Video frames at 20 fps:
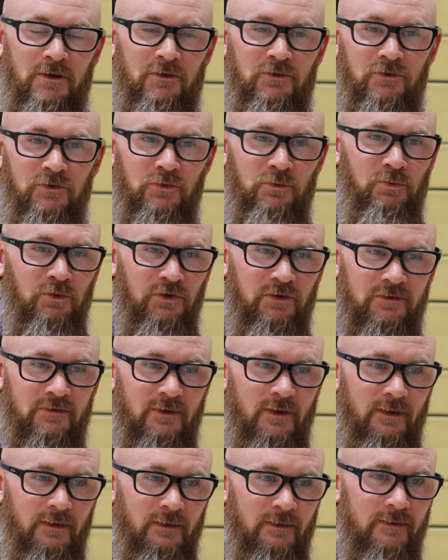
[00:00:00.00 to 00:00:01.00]
super
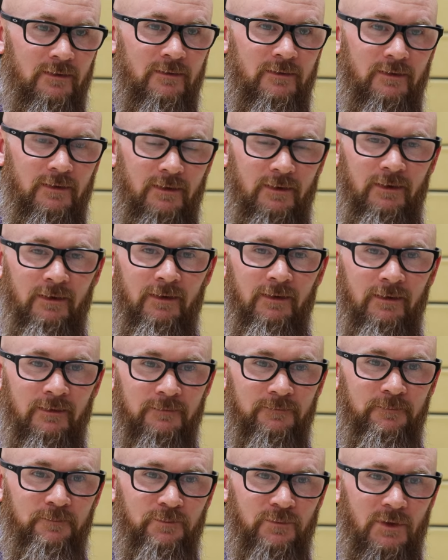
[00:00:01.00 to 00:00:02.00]
excited
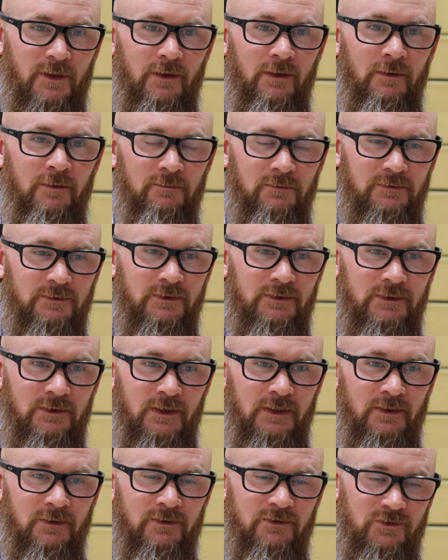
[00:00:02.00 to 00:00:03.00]
to
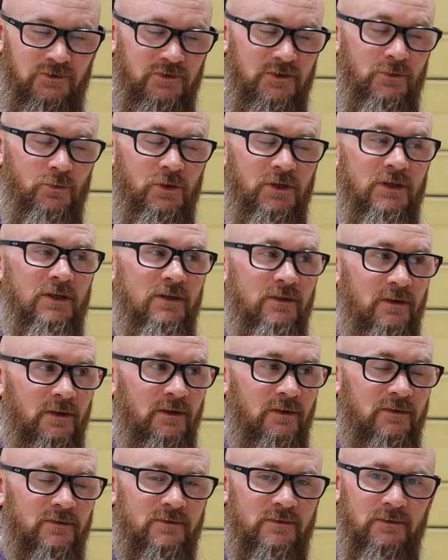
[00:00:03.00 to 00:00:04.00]
see what he
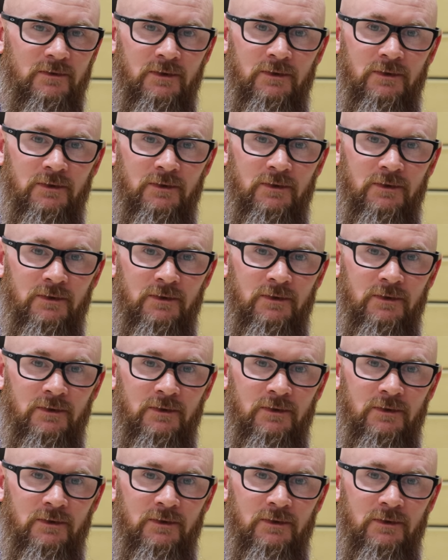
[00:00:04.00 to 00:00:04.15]
does.